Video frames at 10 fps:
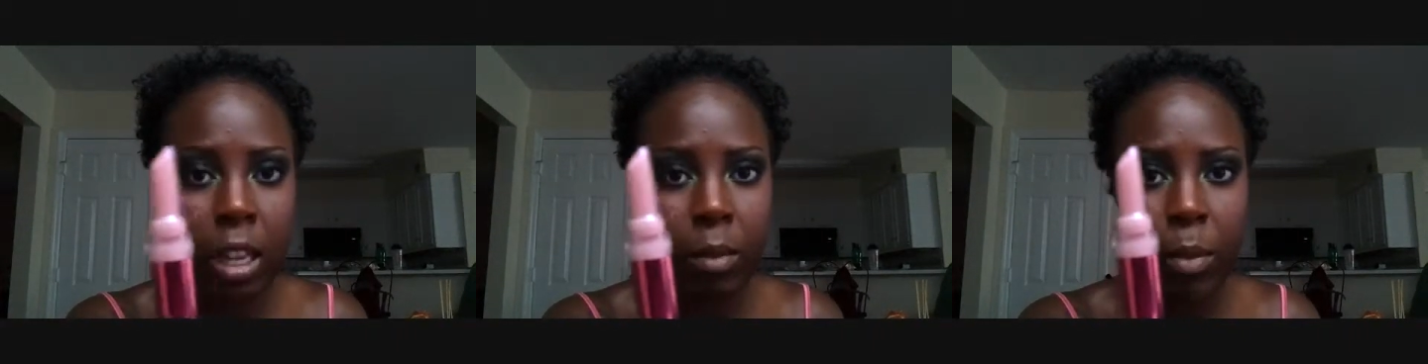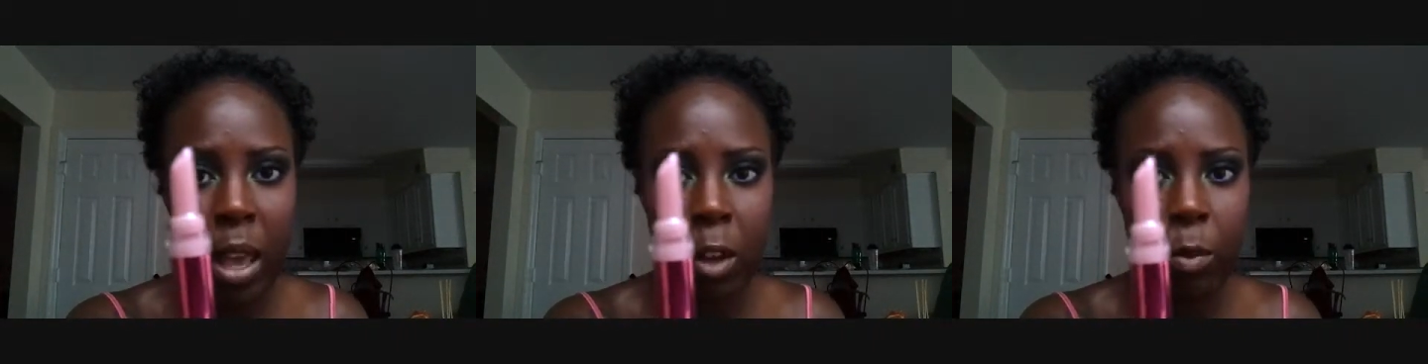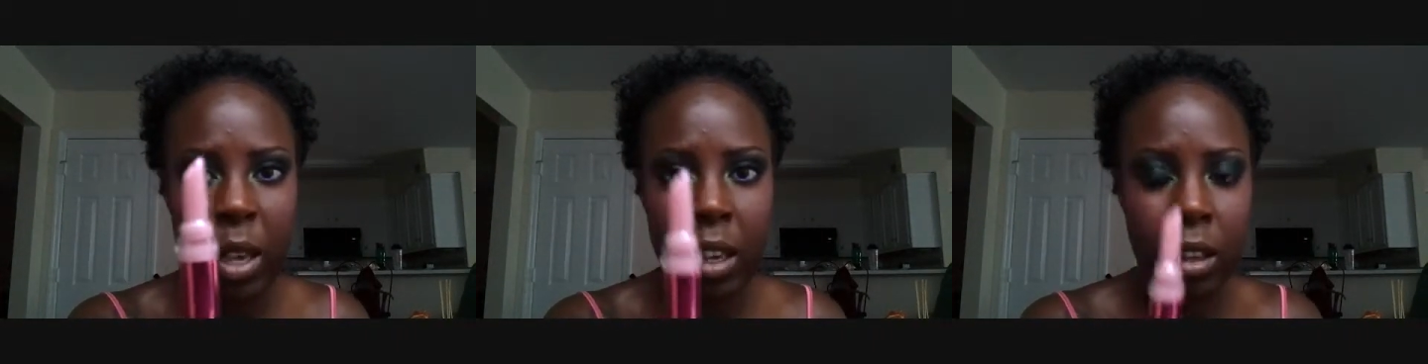Any
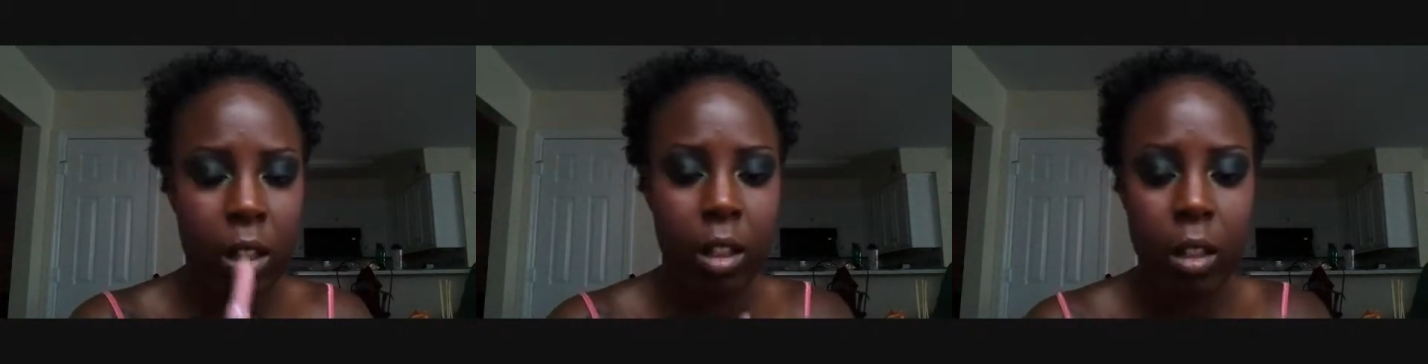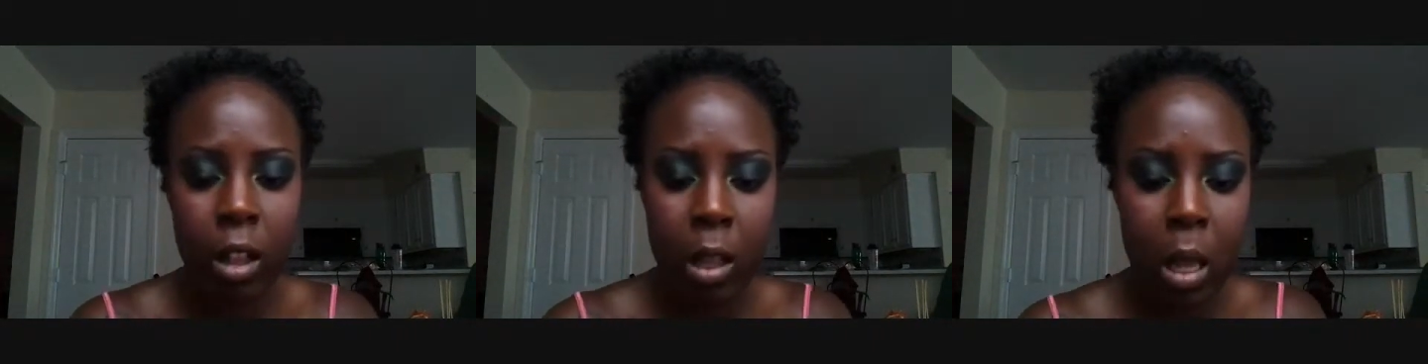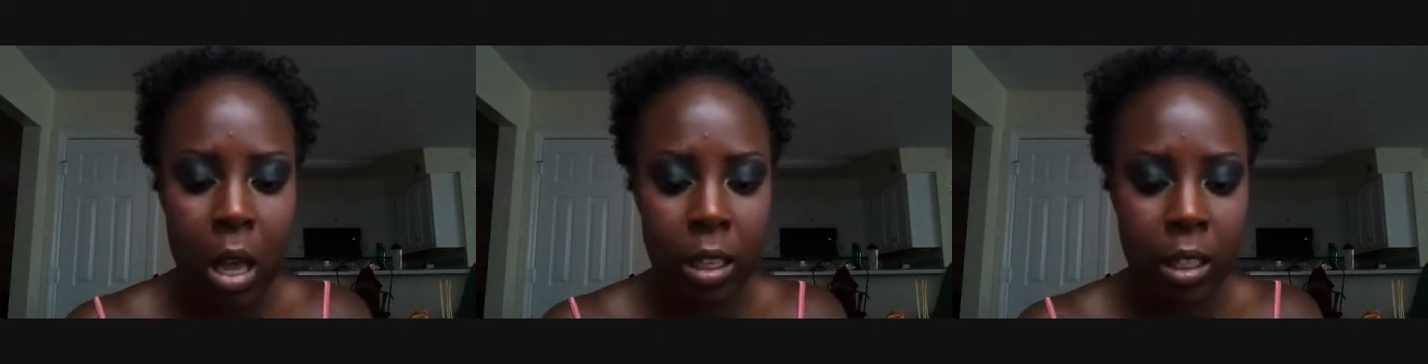pale pink
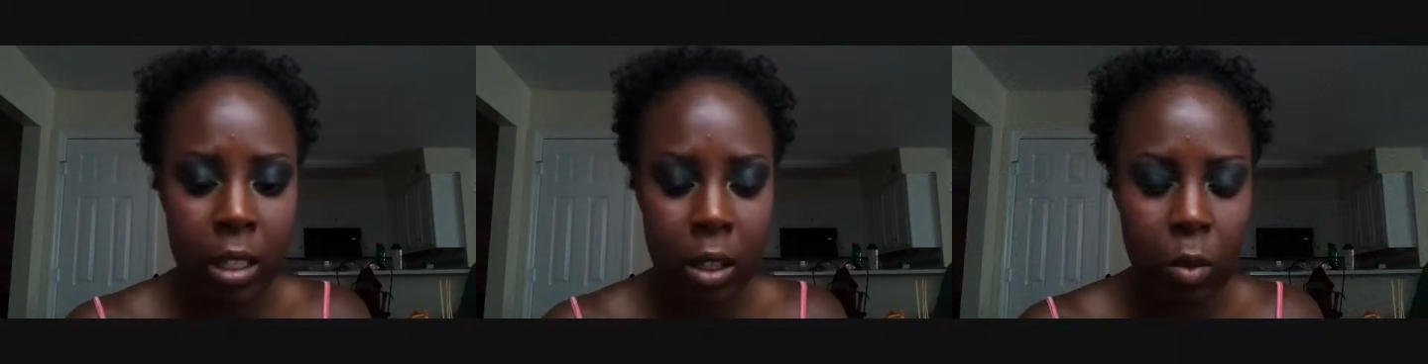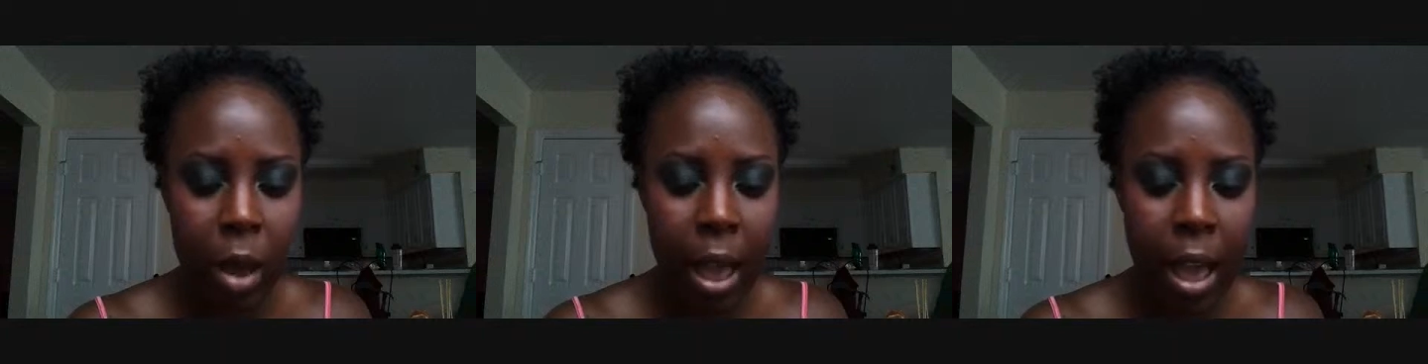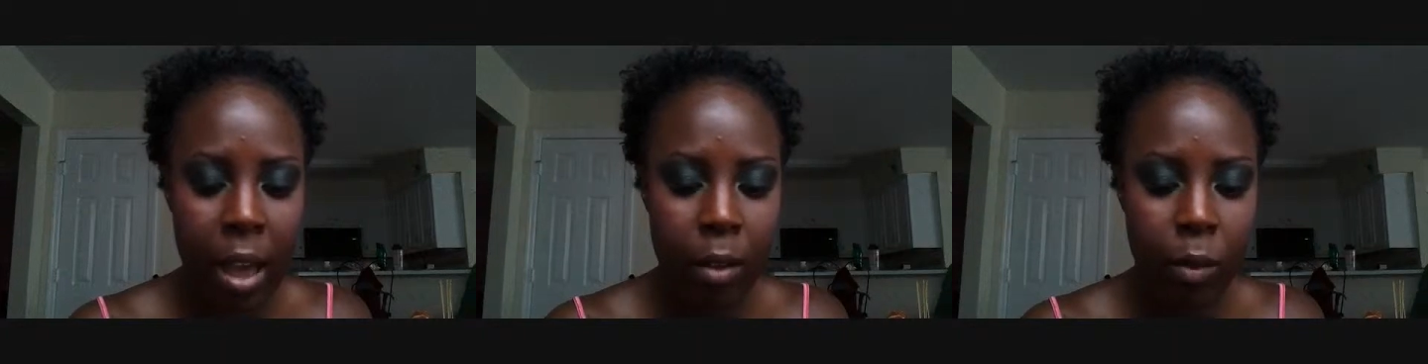gloss you
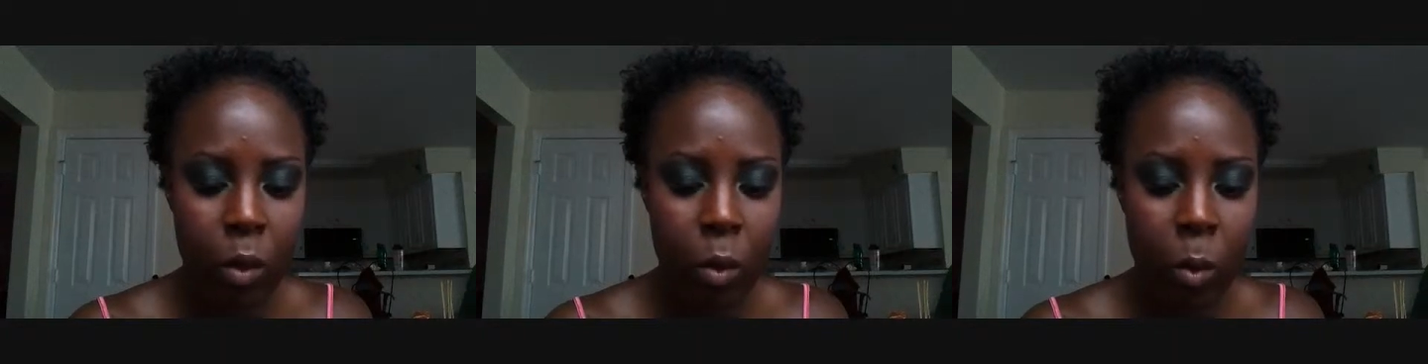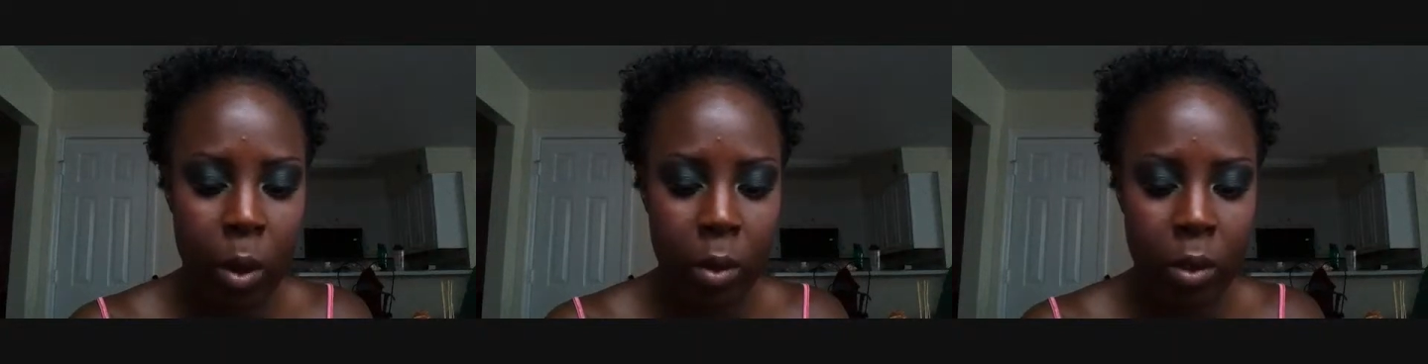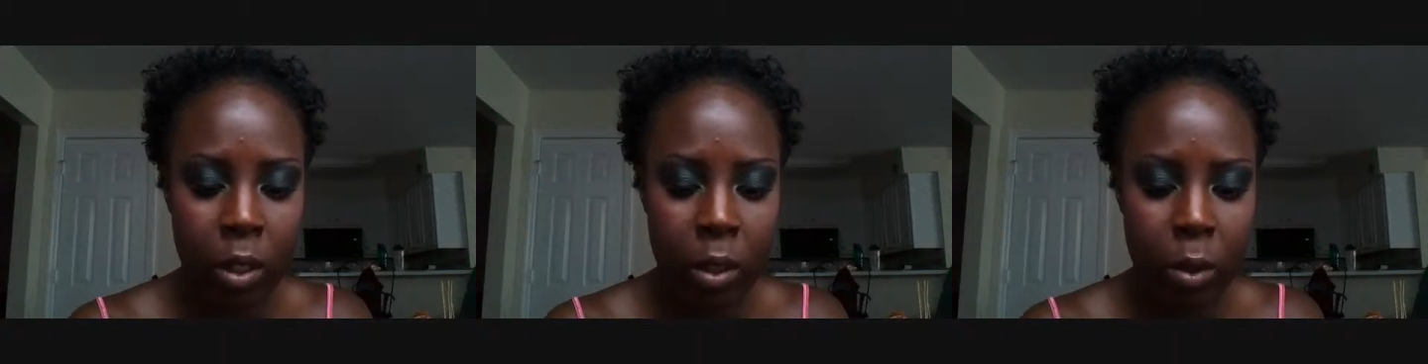have
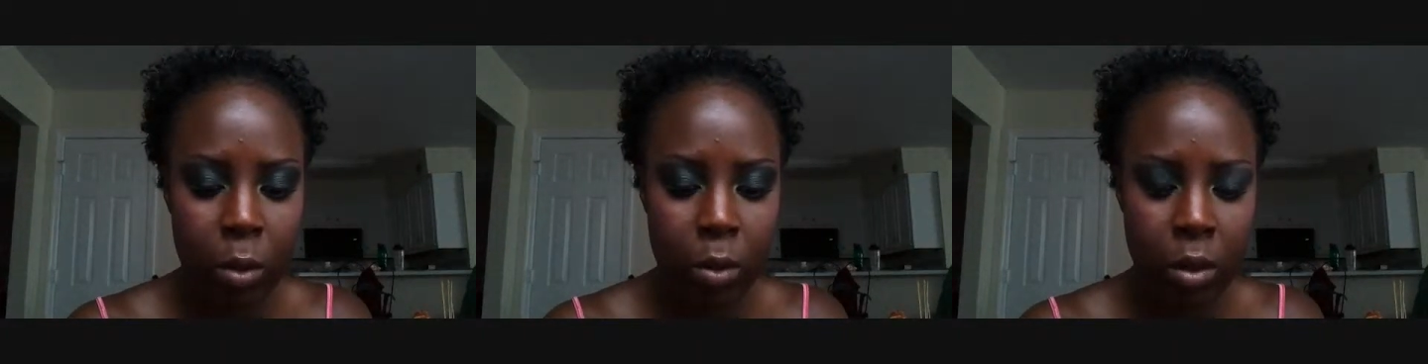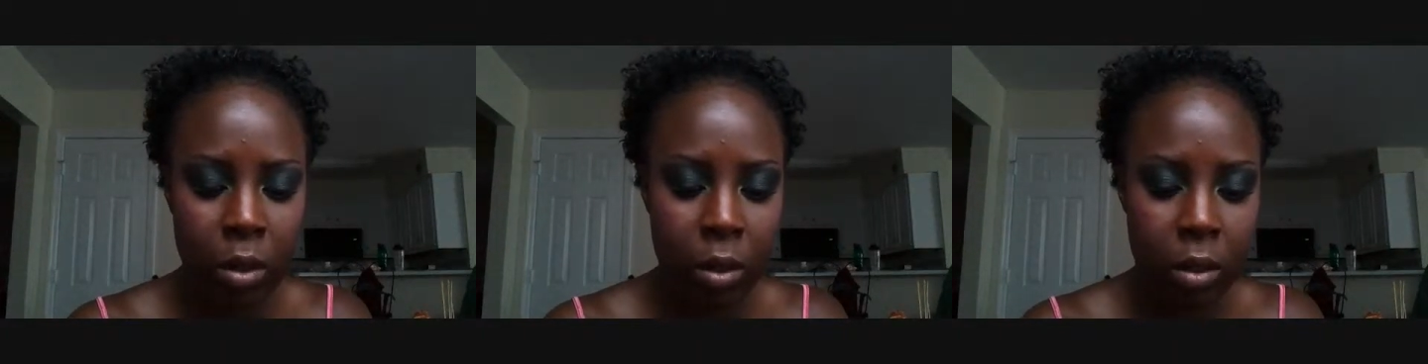will do.